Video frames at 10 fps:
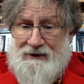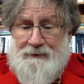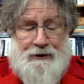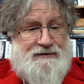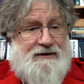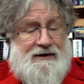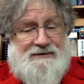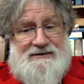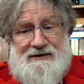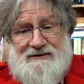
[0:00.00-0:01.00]
The
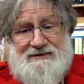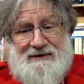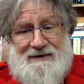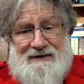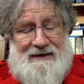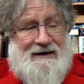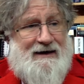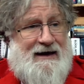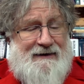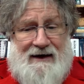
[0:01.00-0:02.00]
postcards that
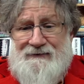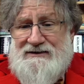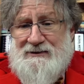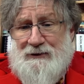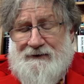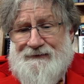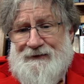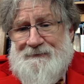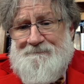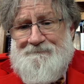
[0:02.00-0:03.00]
every so
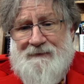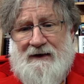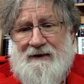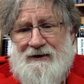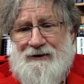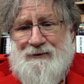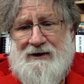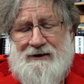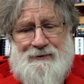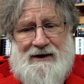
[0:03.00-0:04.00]
often you
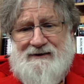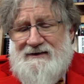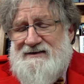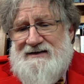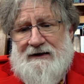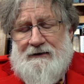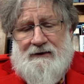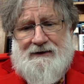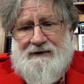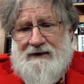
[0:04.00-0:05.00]
get this
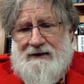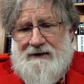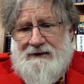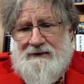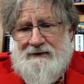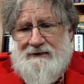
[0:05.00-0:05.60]
signal in the